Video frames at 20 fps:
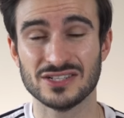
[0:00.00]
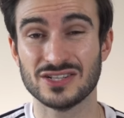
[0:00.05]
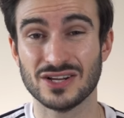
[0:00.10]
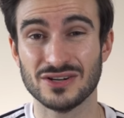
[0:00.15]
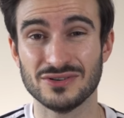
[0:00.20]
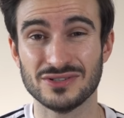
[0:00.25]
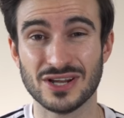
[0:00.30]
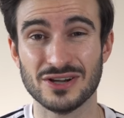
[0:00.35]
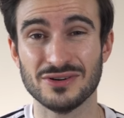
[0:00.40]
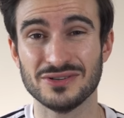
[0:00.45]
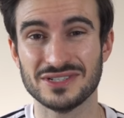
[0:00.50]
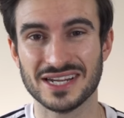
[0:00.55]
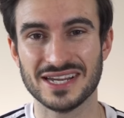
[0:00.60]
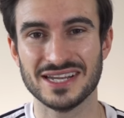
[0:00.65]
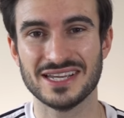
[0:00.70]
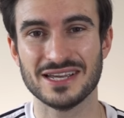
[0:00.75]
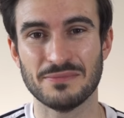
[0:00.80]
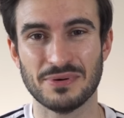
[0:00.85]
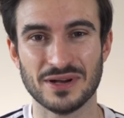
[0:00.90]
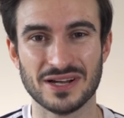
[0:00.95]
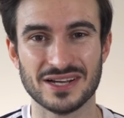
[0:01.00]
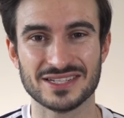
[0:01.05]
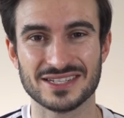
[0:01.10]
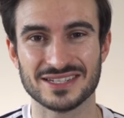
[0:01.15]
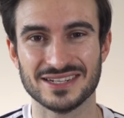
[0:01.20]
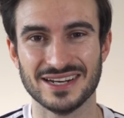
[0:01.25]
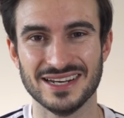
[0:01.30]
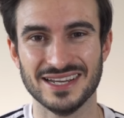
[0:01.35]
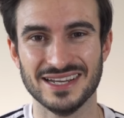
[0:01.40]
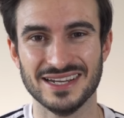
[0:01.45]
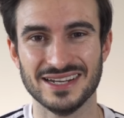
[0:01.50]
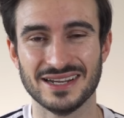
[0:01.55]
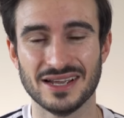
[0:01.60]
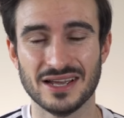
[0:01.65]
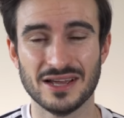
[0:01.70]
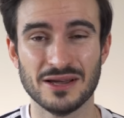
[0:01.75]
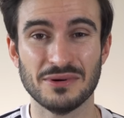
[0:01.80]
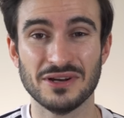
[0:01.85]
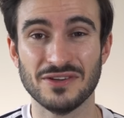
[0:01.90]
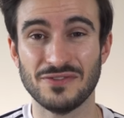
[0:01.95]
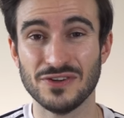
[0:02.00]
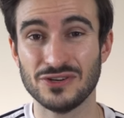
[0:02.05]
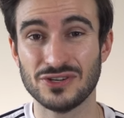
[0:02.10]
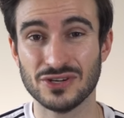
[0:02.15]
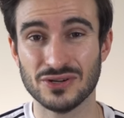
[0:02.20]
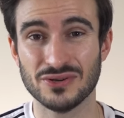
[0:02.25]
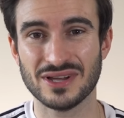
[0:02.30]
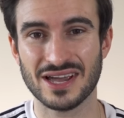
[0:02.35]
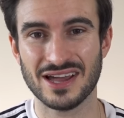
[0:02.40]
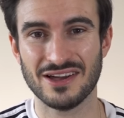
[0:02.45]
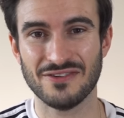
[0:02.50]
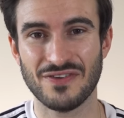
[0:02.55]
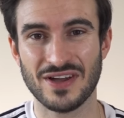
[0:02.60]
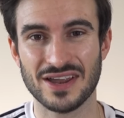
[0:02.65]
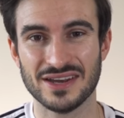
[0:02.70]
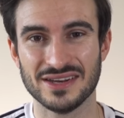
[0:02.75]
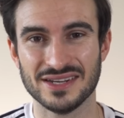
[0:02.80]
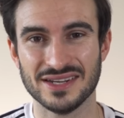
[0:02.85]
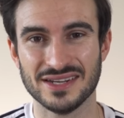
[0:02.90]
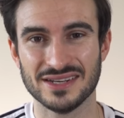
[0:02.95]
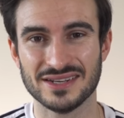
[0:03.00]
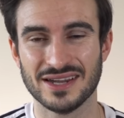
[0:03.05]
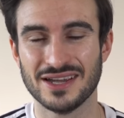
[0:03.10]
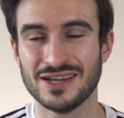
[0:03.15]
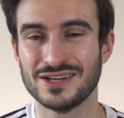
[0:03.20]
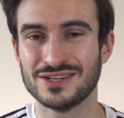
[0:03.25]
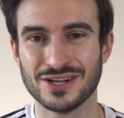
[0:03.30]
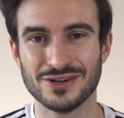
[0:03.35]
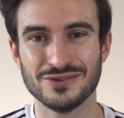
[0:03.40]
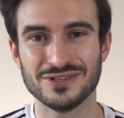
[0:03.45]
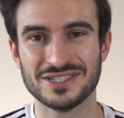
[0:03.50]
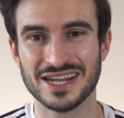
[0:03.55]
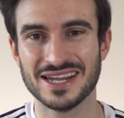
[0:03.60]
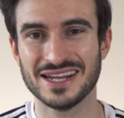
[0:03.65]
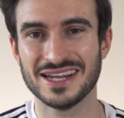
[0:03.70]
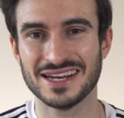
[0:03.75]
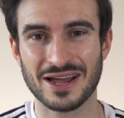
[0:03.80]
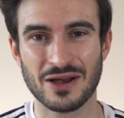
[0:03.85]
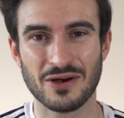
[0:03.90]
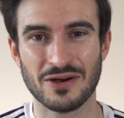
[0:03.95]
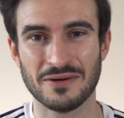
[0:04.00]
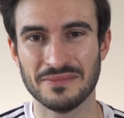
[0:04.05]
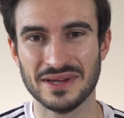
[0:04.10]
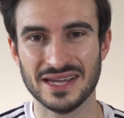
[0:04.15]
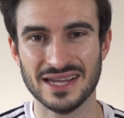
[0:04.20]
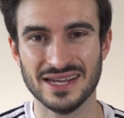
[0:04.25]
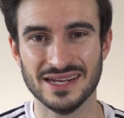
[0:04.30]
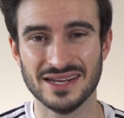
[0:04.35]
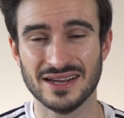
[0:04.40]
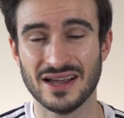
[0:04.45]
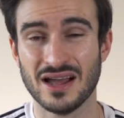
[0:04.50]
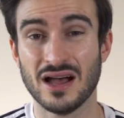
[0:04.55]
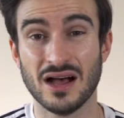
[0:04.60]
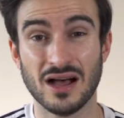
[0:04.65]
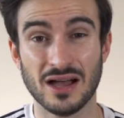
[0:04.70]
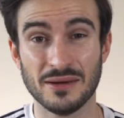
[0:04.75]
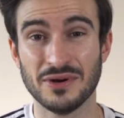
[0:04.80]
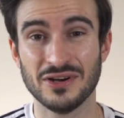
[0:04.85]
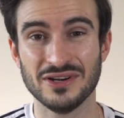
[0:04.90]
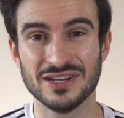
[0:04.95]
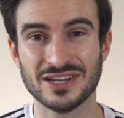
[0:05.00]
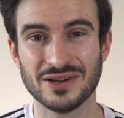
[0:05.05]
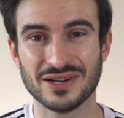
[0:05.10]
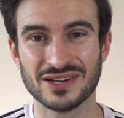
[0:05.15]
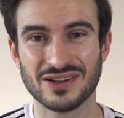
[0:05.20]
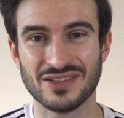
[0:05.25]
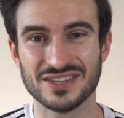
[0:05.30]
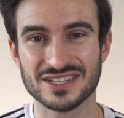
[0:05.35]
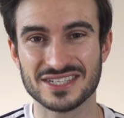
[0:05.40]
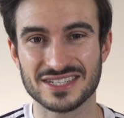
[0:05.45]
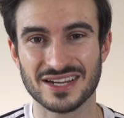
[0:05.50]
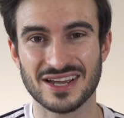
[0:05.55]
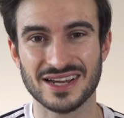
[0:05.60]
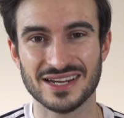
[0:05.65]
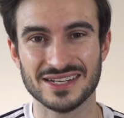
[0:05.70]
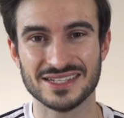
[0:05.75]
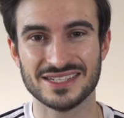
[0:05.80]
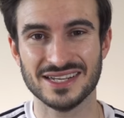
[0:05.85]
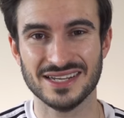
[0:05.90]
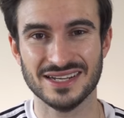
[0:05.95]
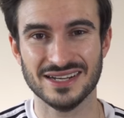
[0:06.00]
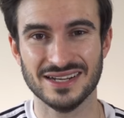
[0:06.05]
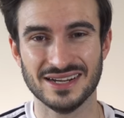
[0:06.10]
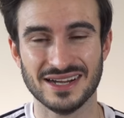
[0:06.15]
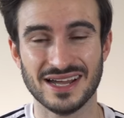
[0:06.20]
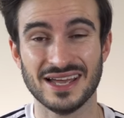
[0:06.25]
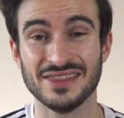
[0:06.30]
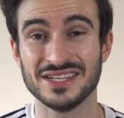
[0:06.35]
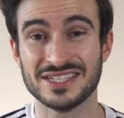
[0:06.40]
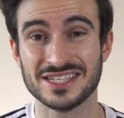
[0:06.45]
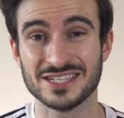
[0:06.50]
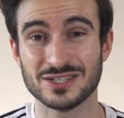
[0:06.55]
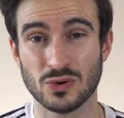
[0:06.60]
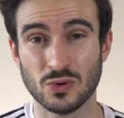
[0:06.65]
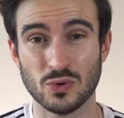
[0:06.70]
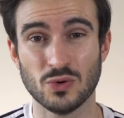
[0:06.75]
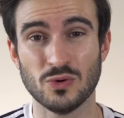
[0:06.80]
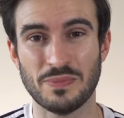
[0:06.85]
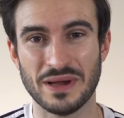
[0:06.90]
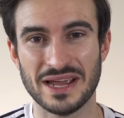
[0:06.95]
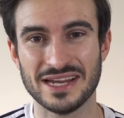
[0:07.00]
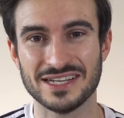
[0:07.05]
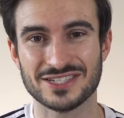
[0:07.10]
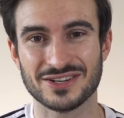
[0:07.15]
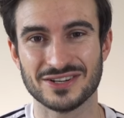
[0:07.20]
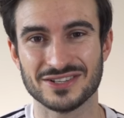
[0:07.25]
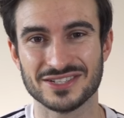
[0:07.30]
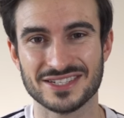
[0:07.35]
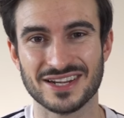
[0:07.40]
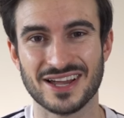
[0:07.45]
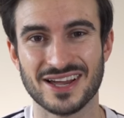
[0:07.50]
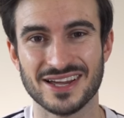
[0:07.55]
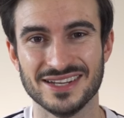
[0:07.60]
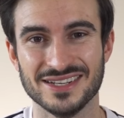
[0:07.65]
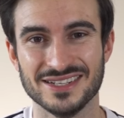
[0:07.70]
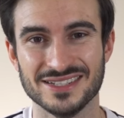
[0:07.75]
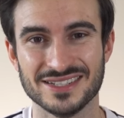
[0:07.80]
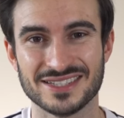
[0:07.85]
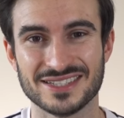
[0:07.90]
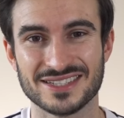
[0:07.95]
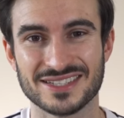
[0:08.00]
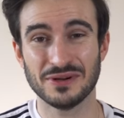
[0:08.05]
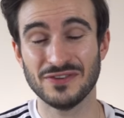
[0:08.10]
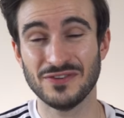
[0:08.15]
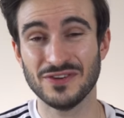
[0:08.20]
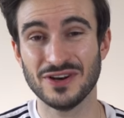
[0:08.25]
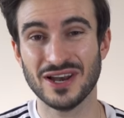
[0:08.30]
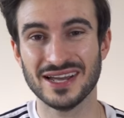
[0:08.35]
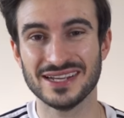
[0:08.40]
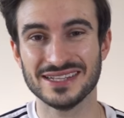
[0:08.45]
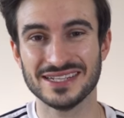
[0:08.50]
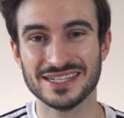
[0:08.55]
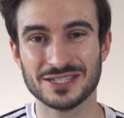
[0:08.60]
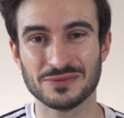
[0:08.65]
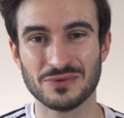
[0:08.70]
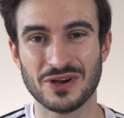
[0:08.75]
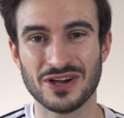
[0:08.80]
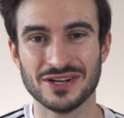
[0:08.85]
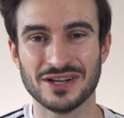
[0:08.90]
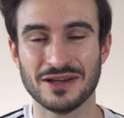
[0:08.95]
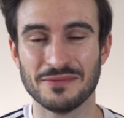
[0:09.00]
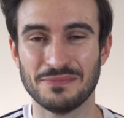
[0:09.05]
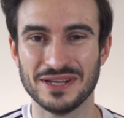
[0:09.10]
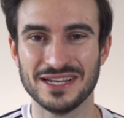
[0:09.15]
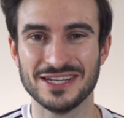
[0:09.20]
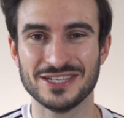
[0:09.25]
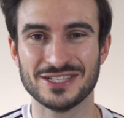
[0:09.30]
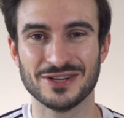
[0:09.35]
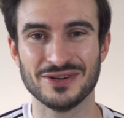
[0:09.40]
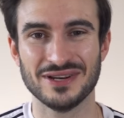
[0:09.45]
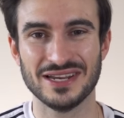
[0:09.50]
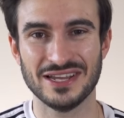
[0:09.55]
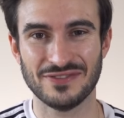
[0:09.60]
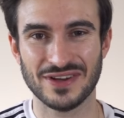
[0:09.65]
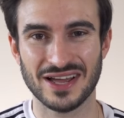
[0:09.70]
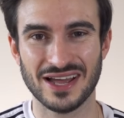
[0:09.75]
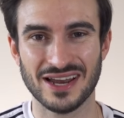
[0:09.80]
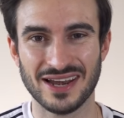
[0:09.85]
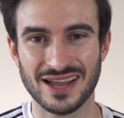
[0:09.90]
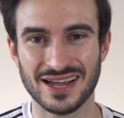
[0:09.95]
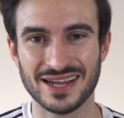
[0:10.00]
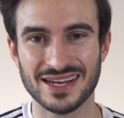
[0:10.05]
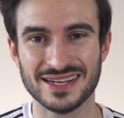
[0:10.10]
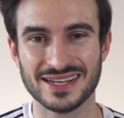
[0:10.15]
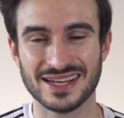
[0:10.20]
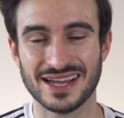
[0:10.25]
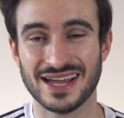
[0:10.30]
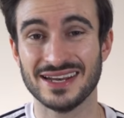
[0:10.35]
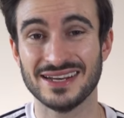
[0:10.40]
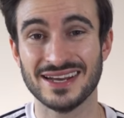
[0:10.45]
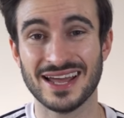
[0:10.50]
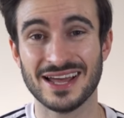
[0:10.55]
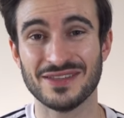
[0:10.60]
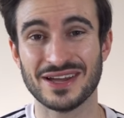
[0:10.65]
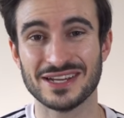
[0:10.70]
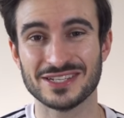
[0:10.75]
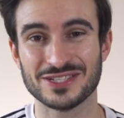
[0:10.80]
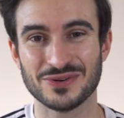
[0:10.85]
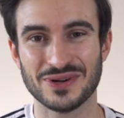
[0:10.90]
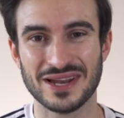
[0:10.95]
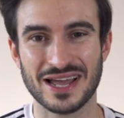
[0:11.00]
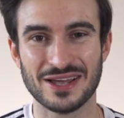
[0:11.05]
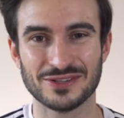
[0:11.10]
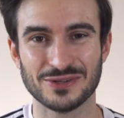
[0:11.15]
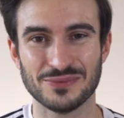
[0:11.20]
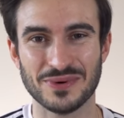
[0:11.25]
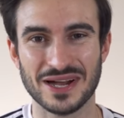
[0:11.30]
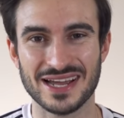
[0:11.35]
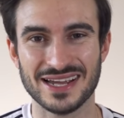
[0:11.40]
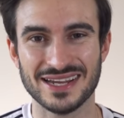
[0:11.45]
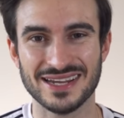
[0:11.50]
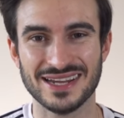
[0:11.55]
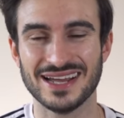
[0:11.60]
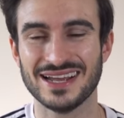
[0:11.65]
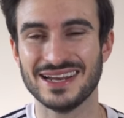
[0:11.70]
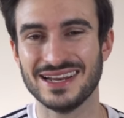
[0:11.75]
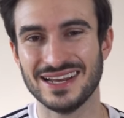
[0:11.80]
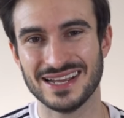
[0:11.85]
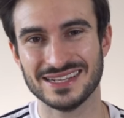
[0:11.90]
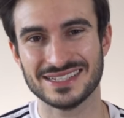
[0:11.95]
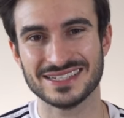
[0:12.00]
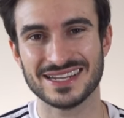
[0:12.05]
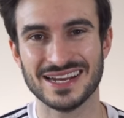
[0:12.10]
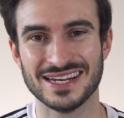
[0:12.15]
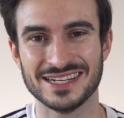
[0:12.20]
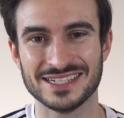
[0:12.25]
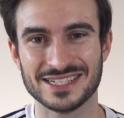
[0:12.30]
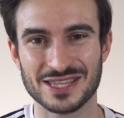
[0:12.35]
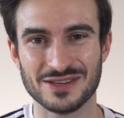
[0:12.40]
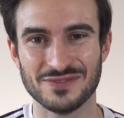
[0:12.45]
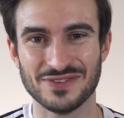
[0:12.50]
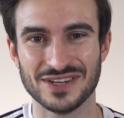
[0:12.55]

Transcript: so don't take it personally. But if you do get offended, don't take it out on me. I'm only going on the science here, and this is all based on science. But if you like this one, please do leave it a like. And now that's all out the way, let's get into the